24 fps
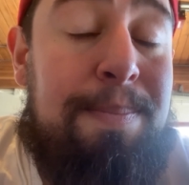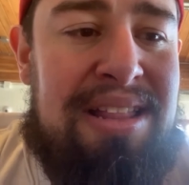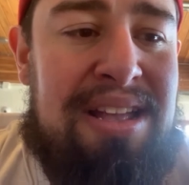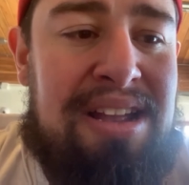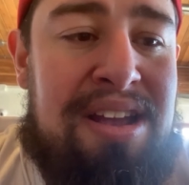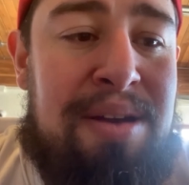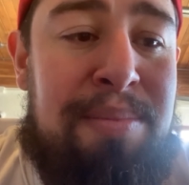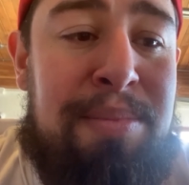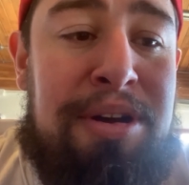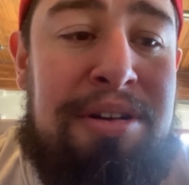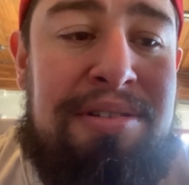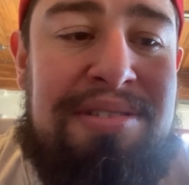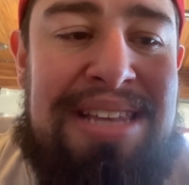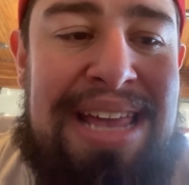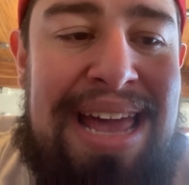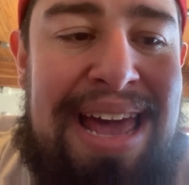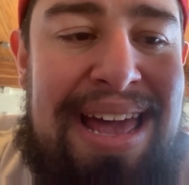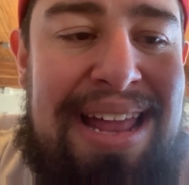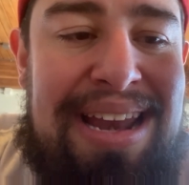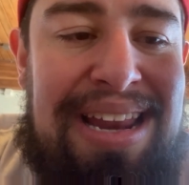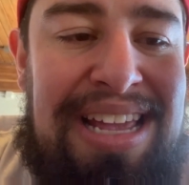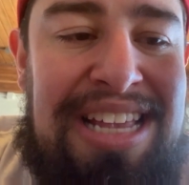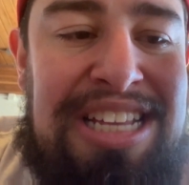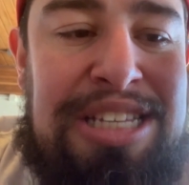The Caboose
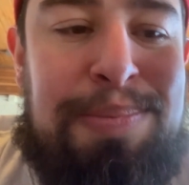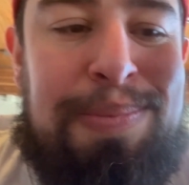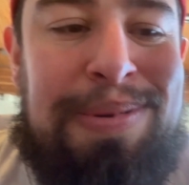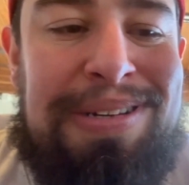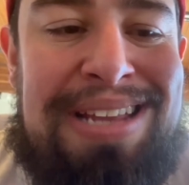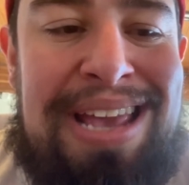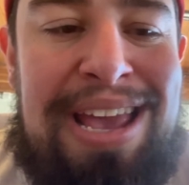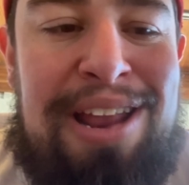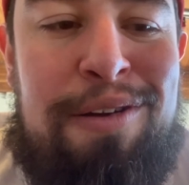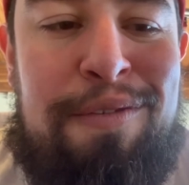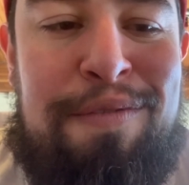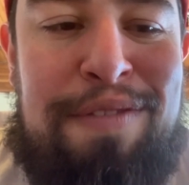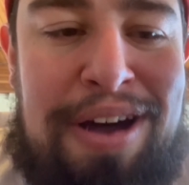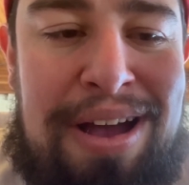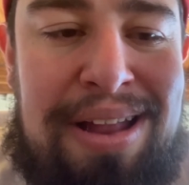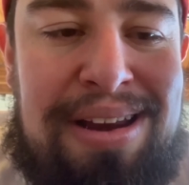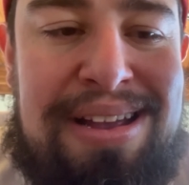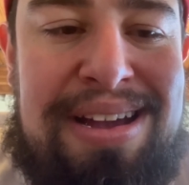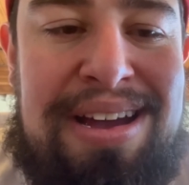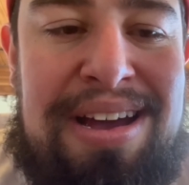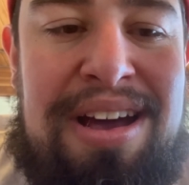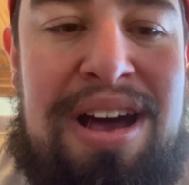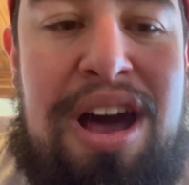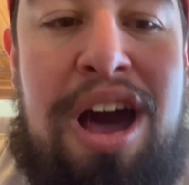had East Potato
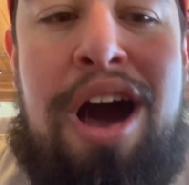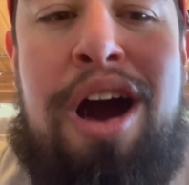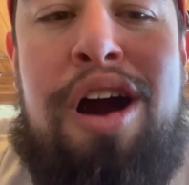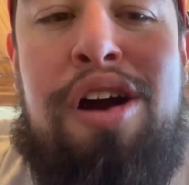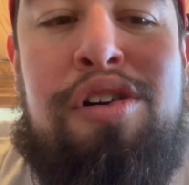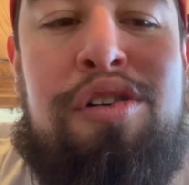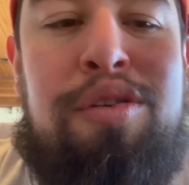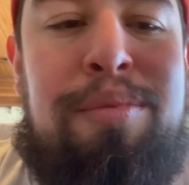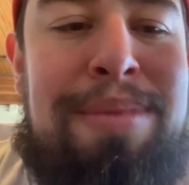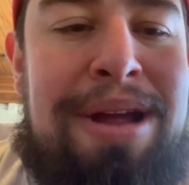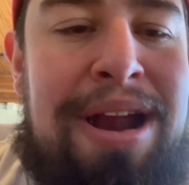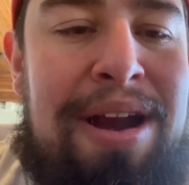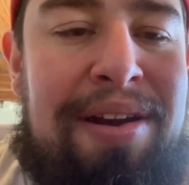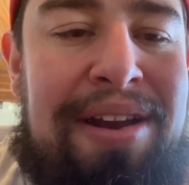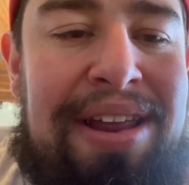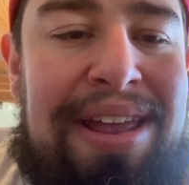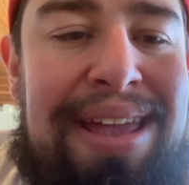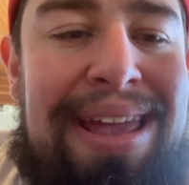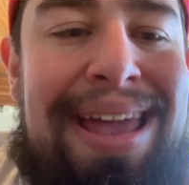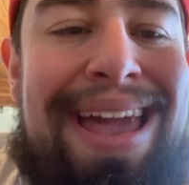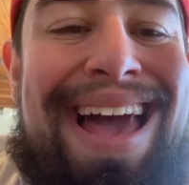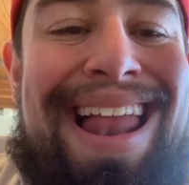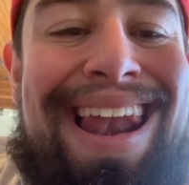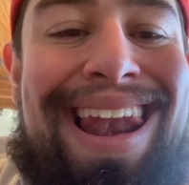Vodka,
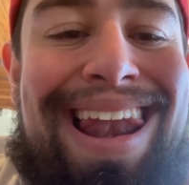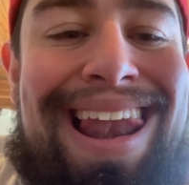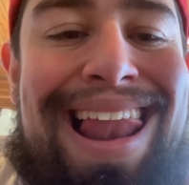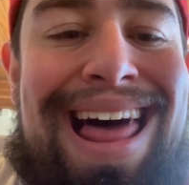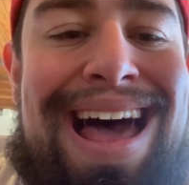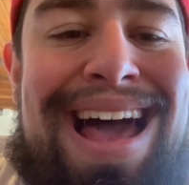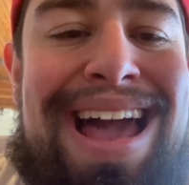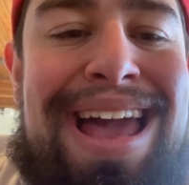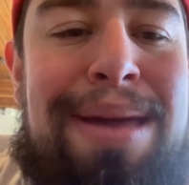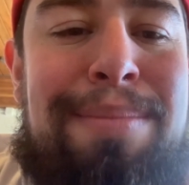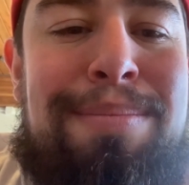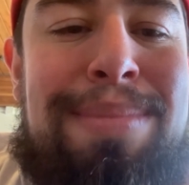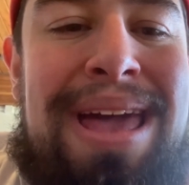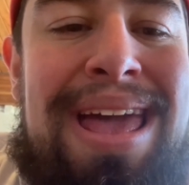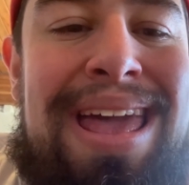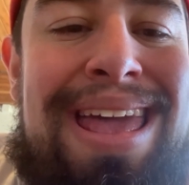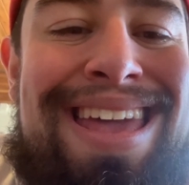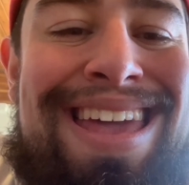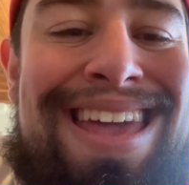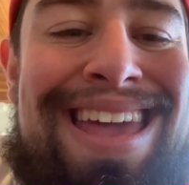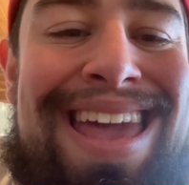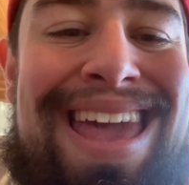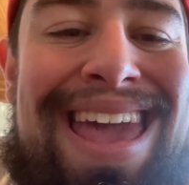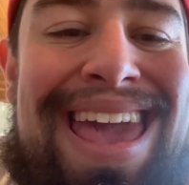Huckleberry,
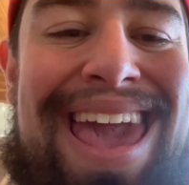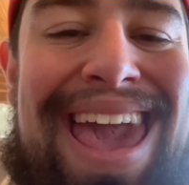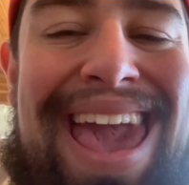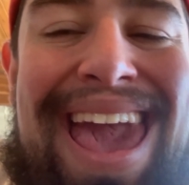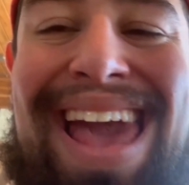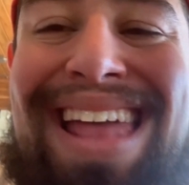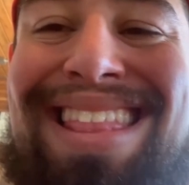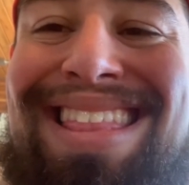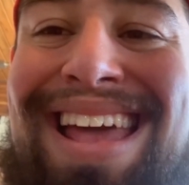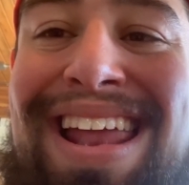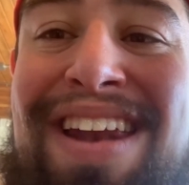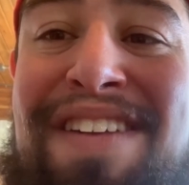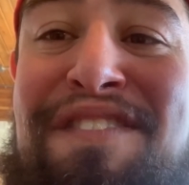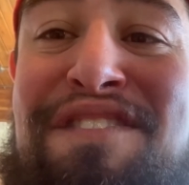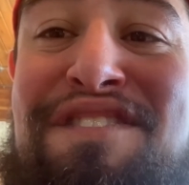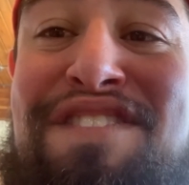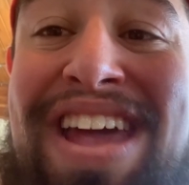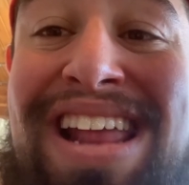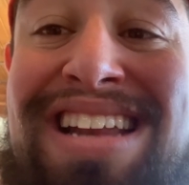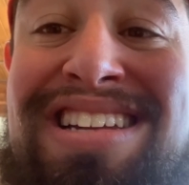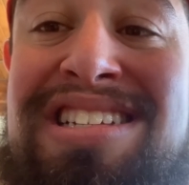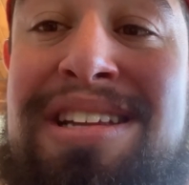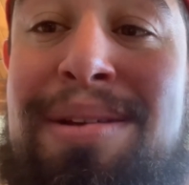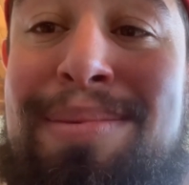Lime, and
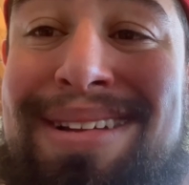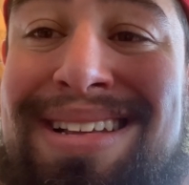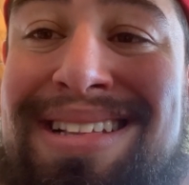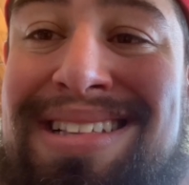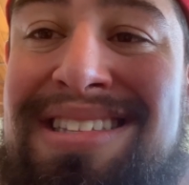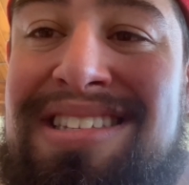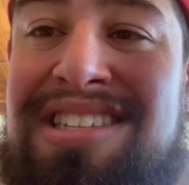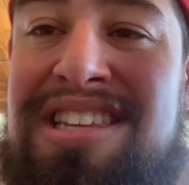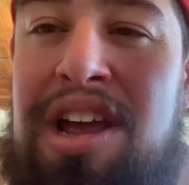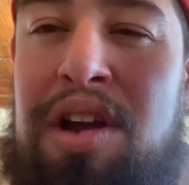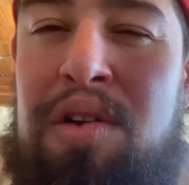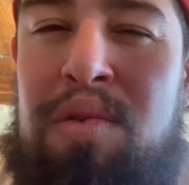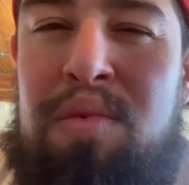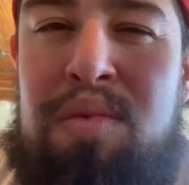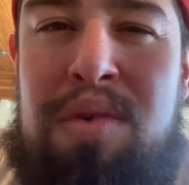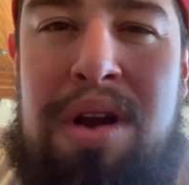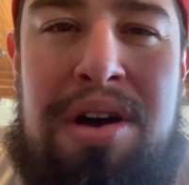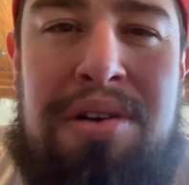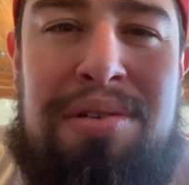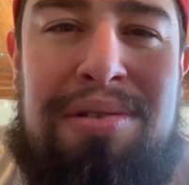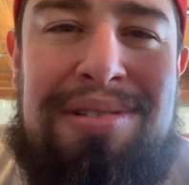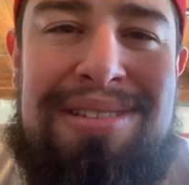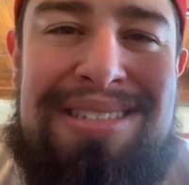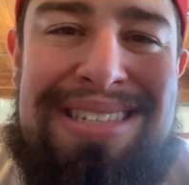then Benjamin's
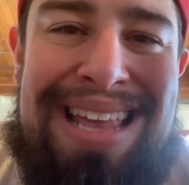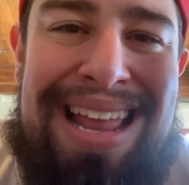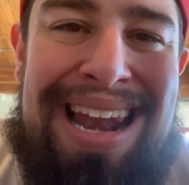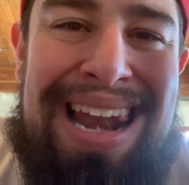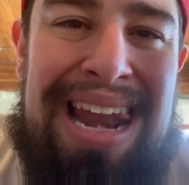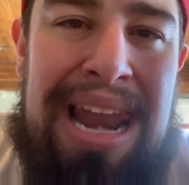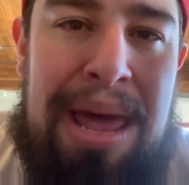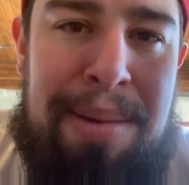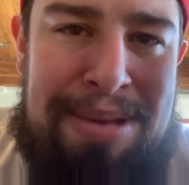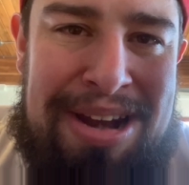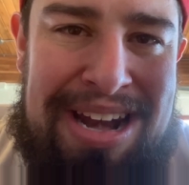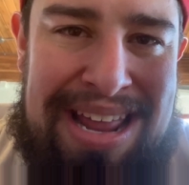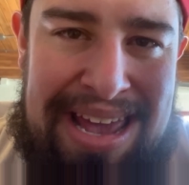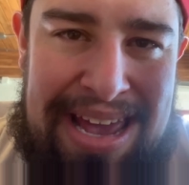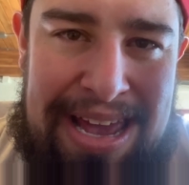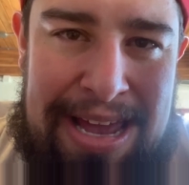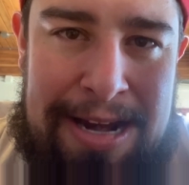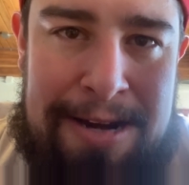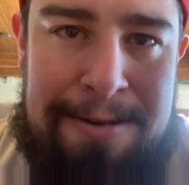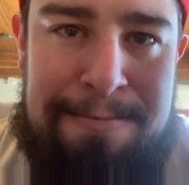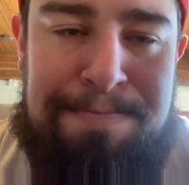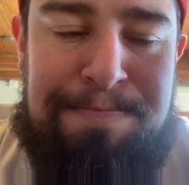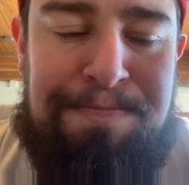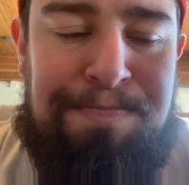Rose
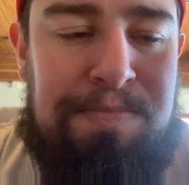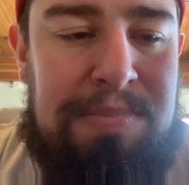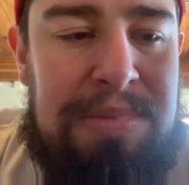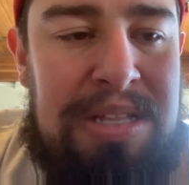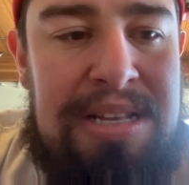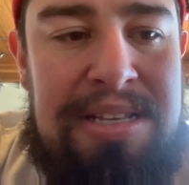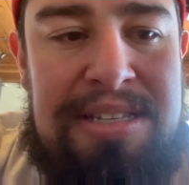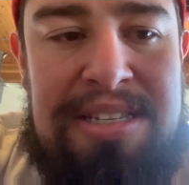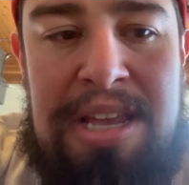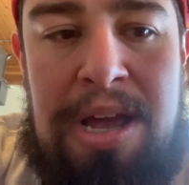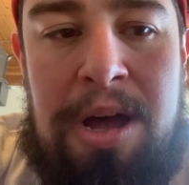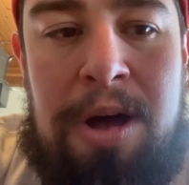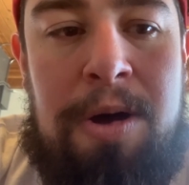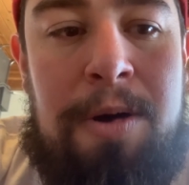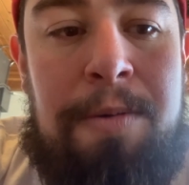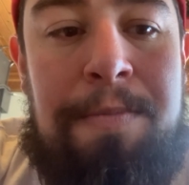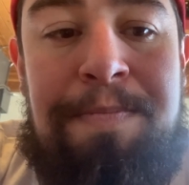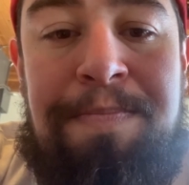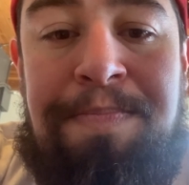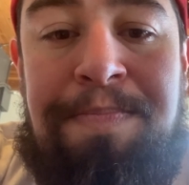Lemonade. So,